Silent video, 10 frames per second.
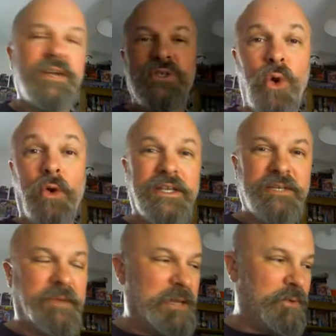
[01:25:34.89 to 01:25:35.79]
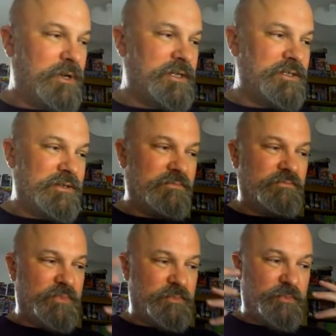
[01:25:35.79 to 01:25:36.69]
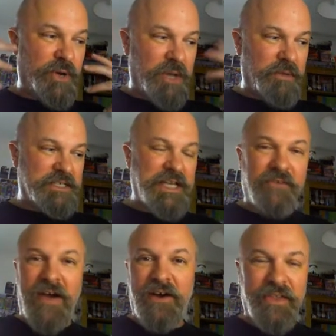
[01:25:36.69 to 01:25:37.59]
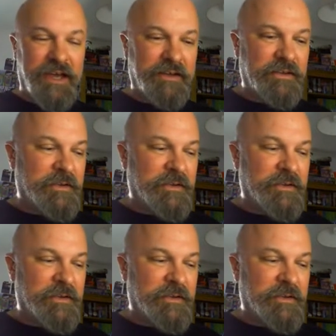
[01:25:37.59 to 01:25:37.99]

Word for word: talking to people and putting myself out there.